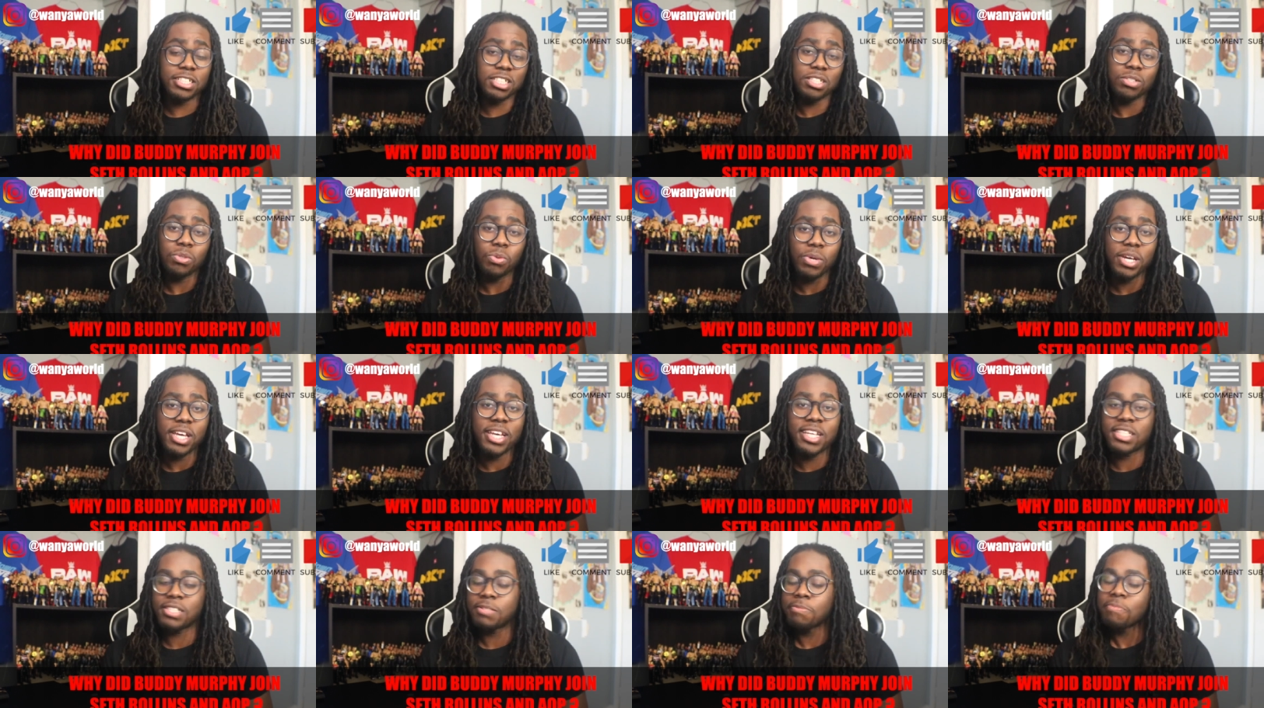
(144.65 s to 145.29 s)
in
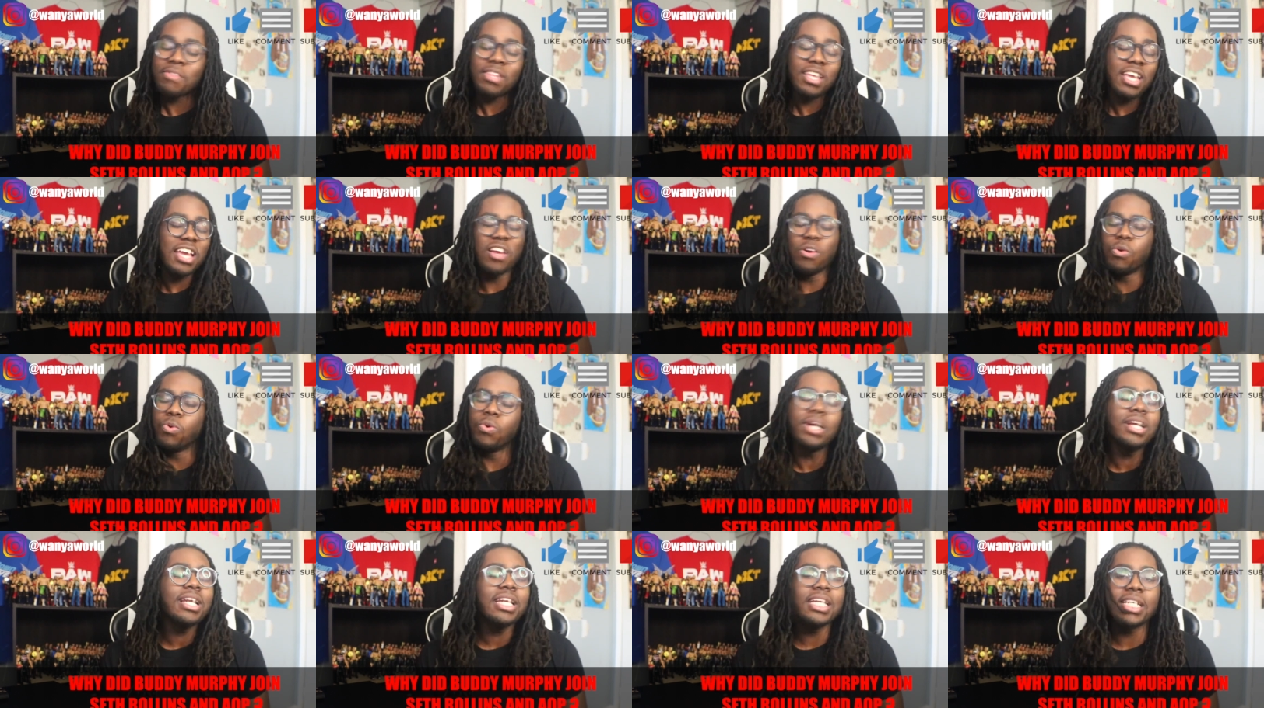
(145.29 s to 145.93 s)
which it
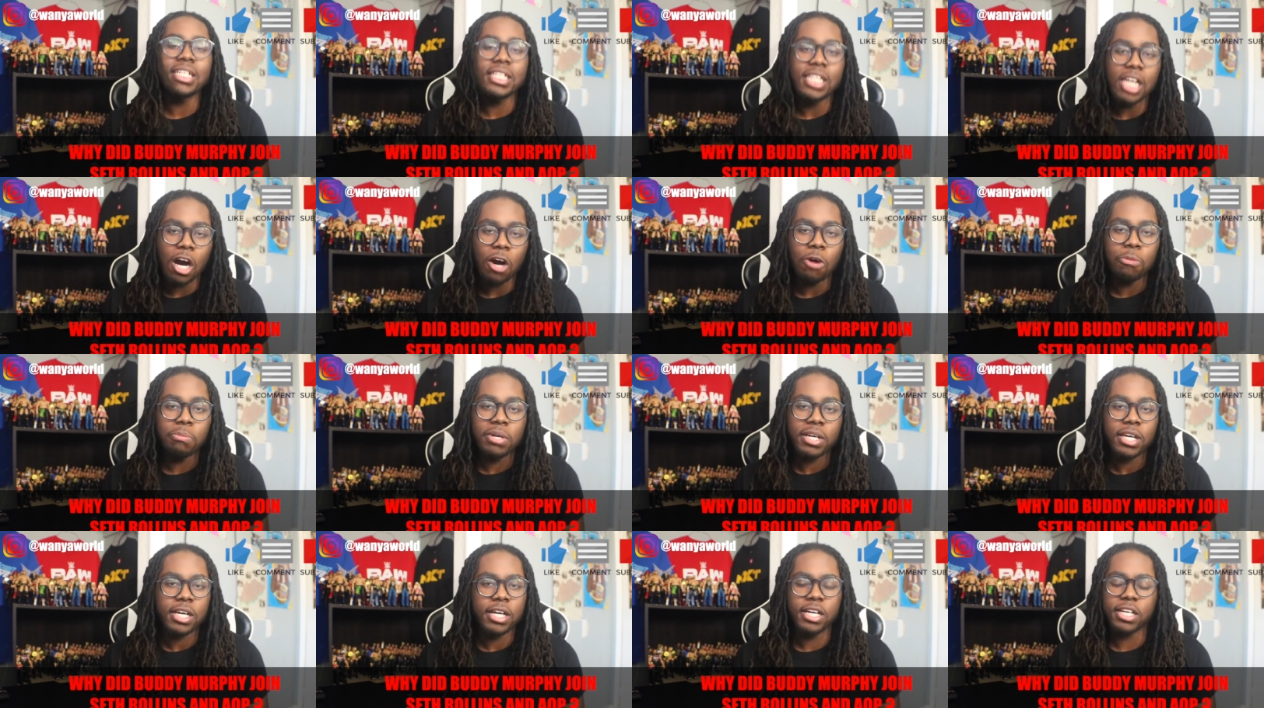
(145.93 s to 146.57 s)
really don't,
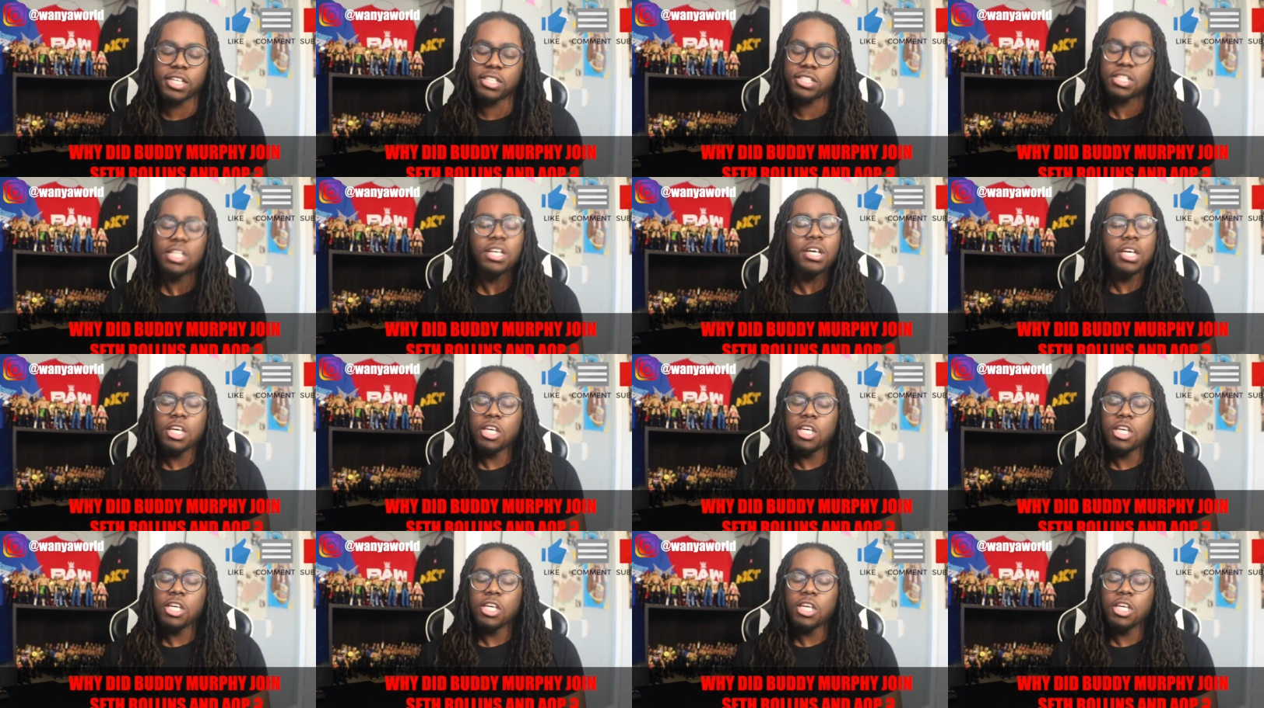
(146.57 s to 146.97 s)
because